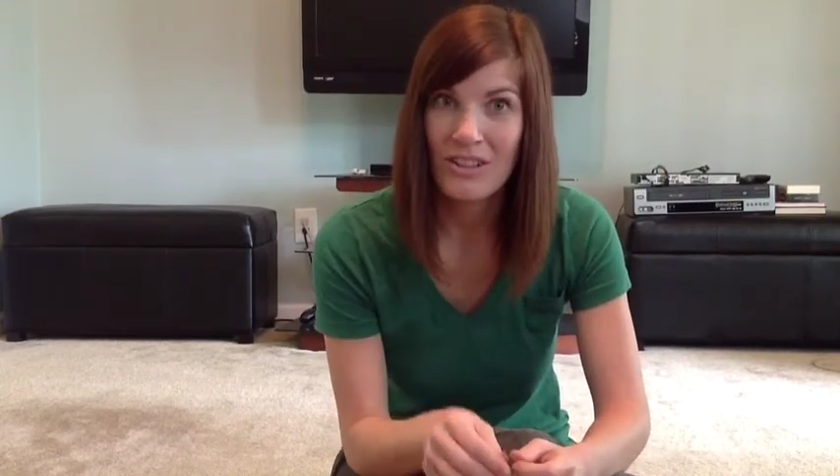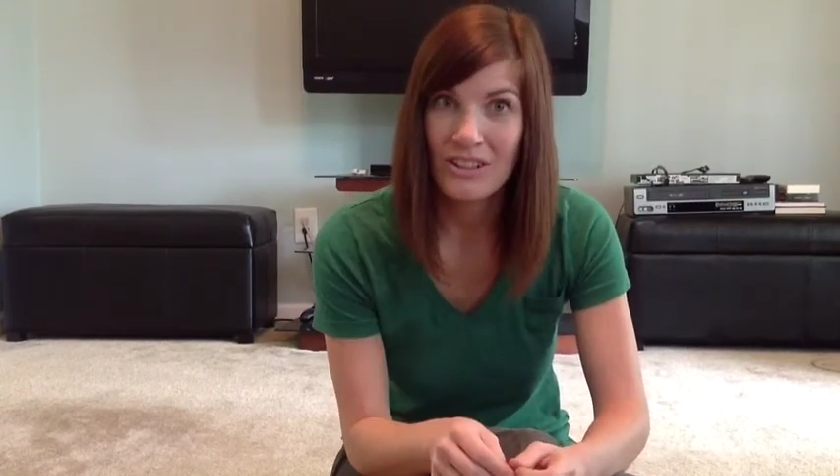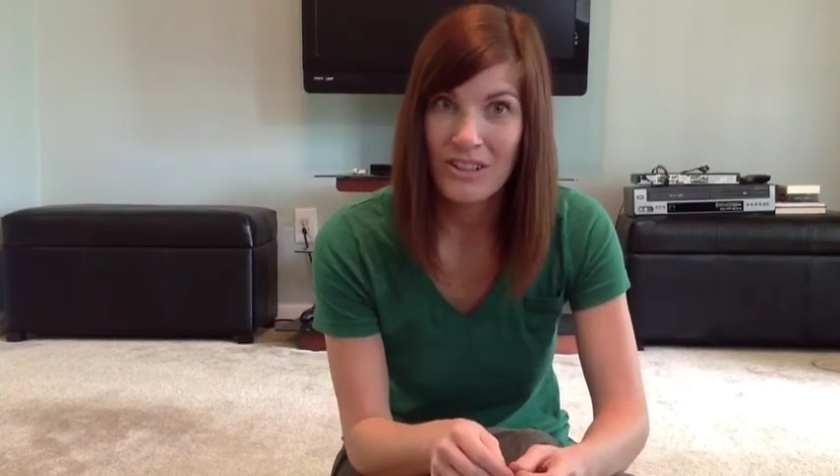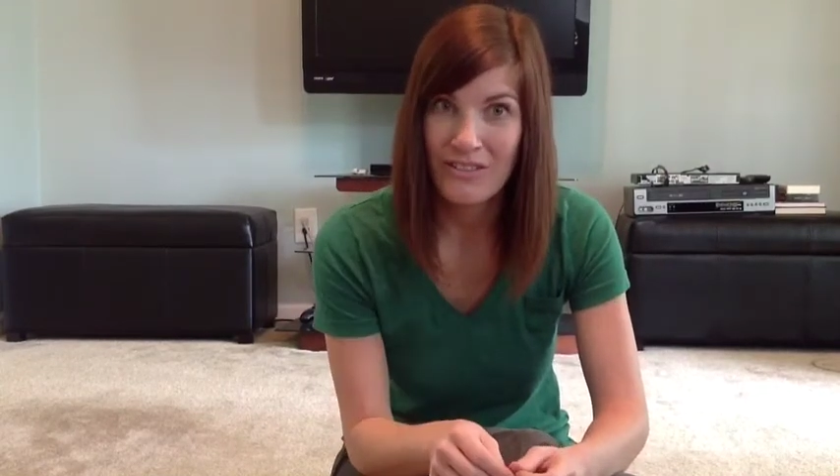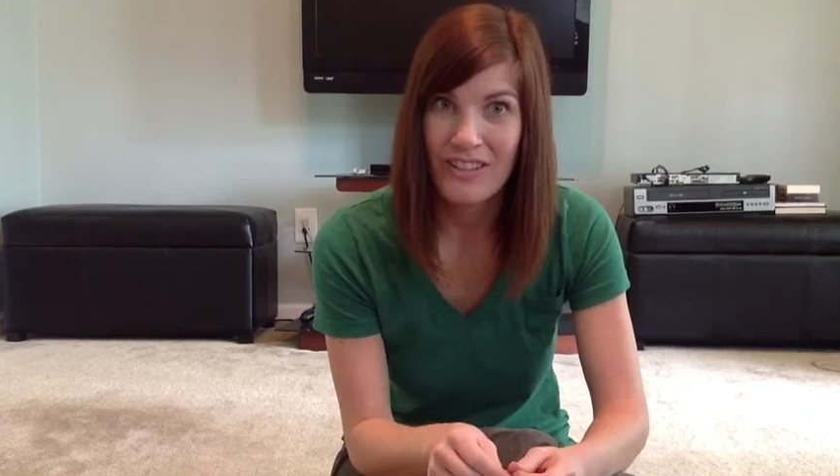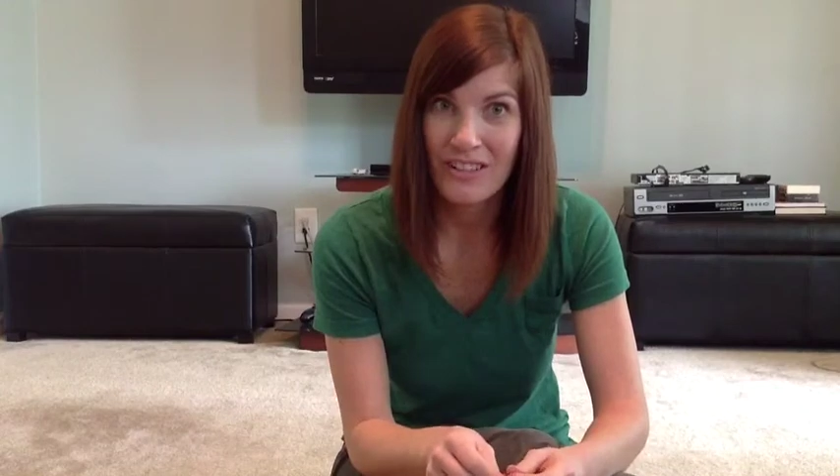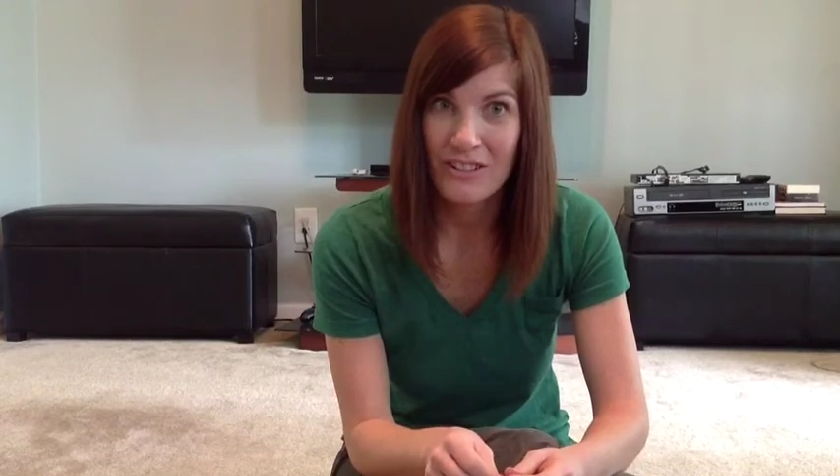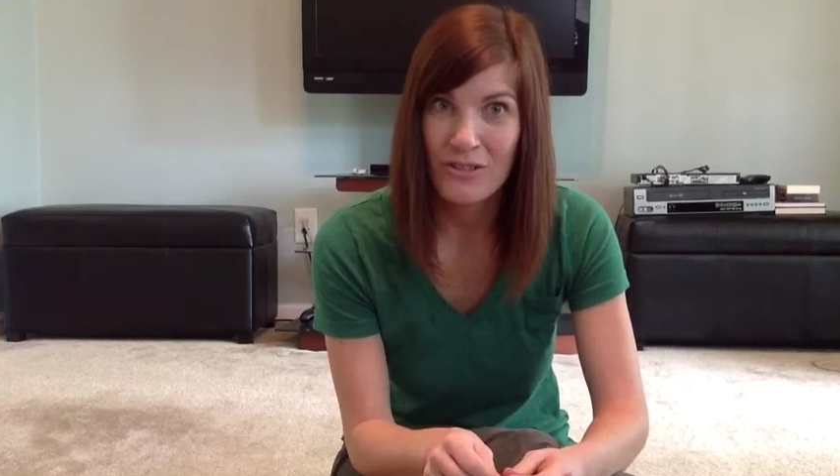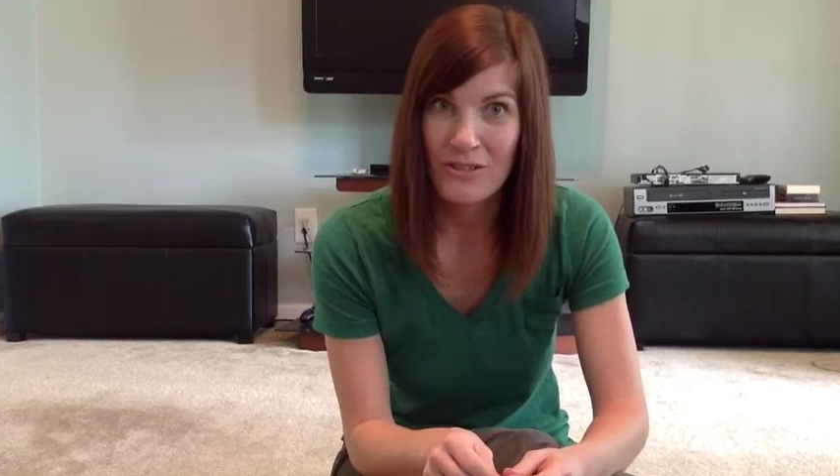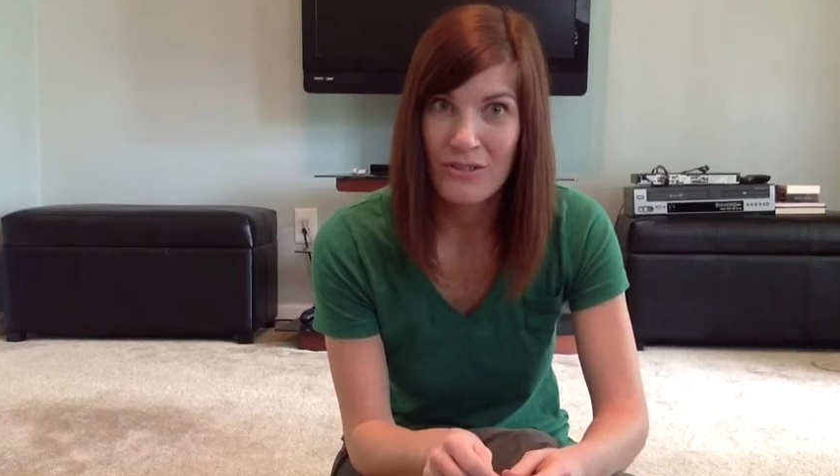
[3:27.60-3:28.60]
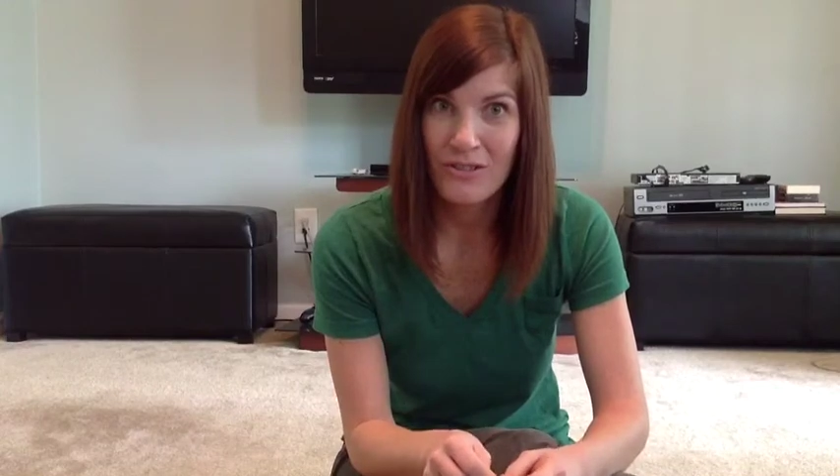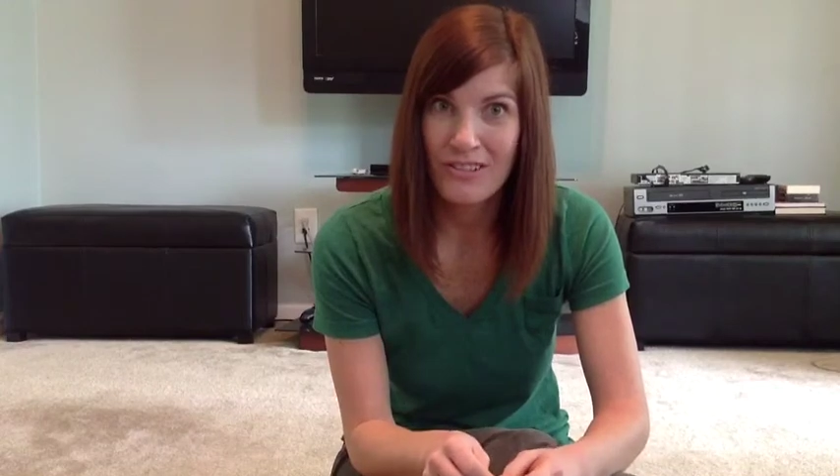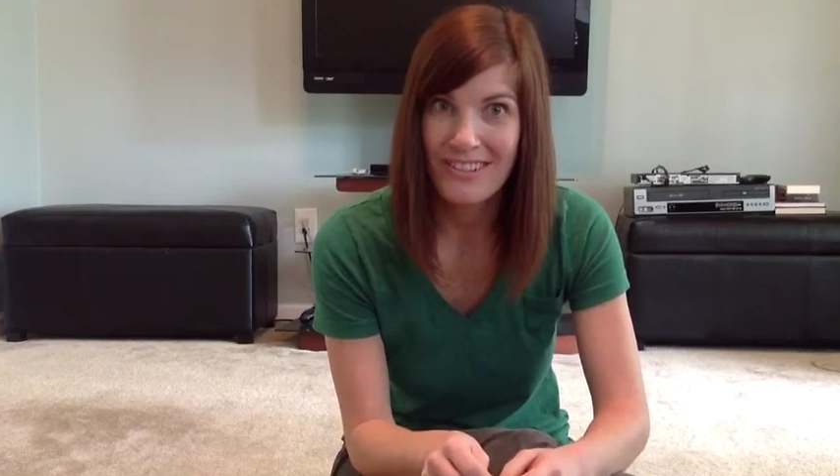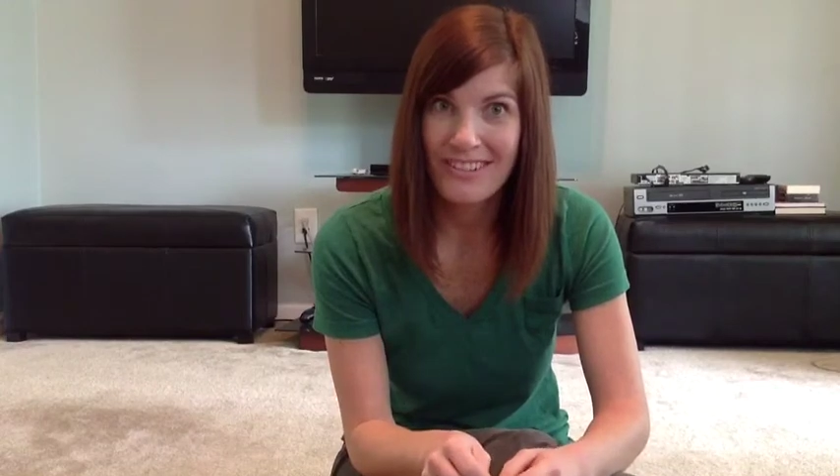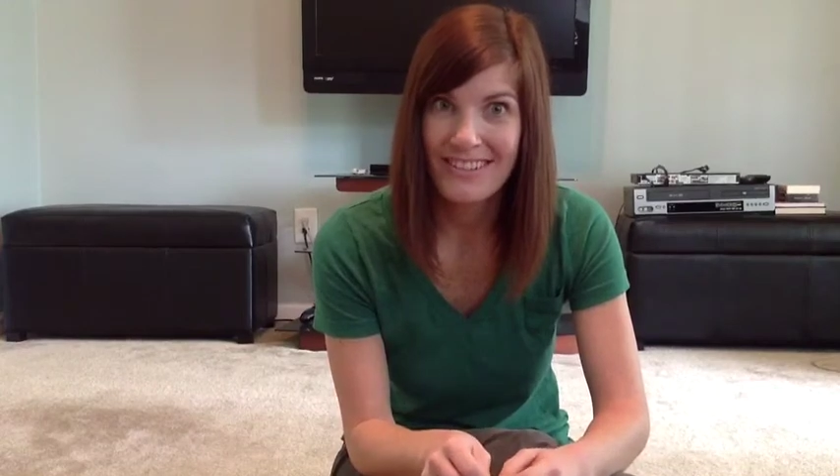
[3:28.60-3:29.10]
your fingers too?
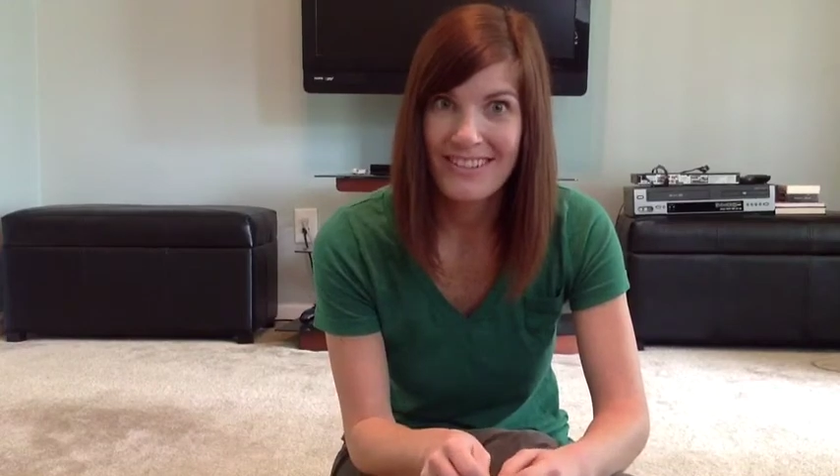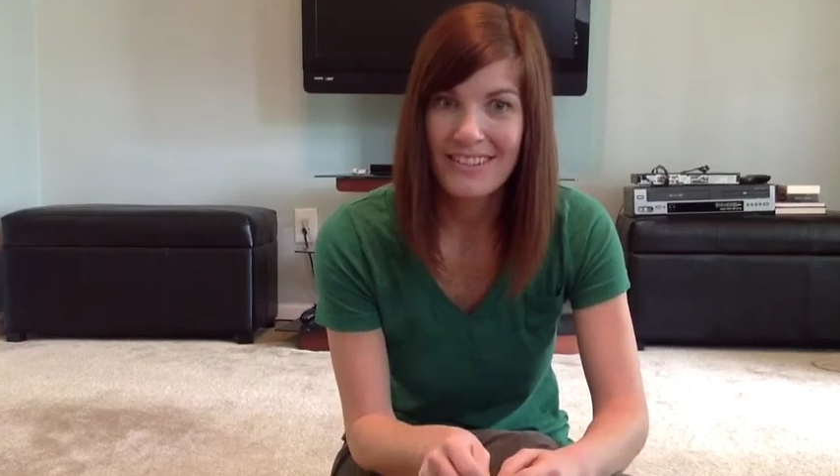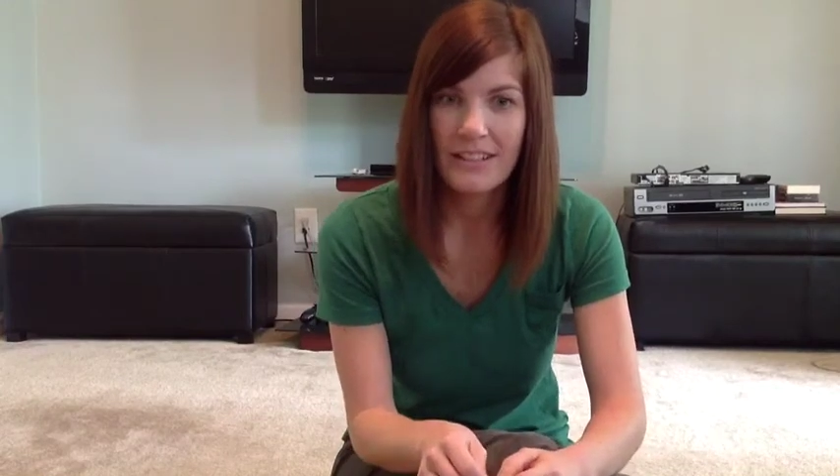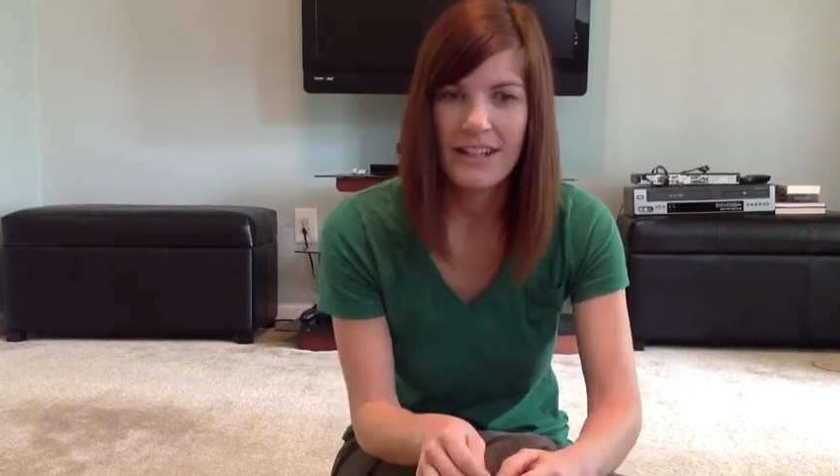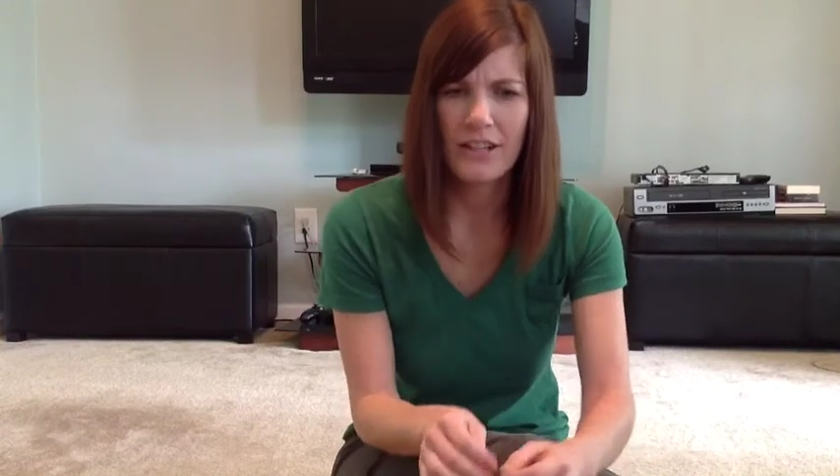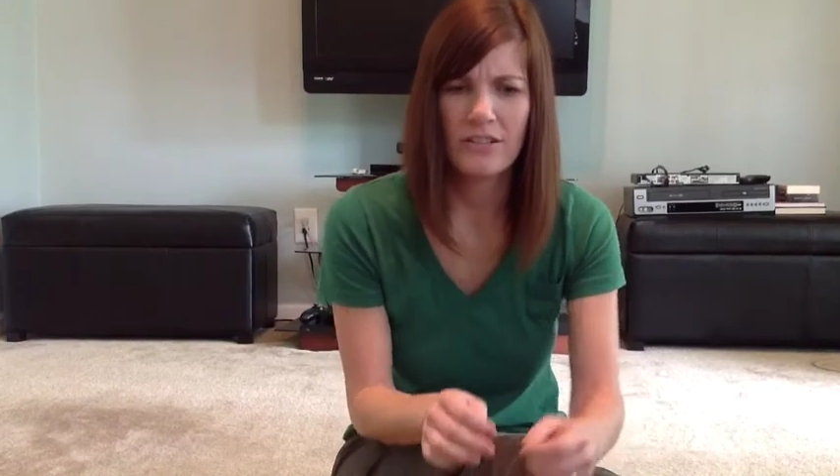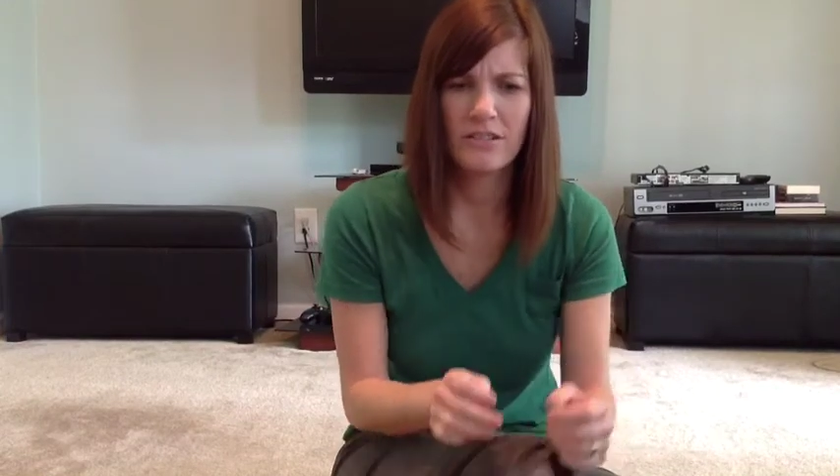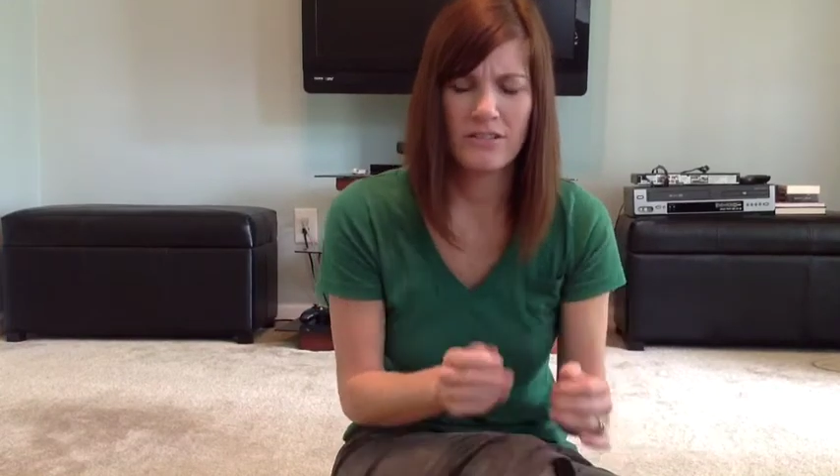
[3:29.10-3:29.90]
I go,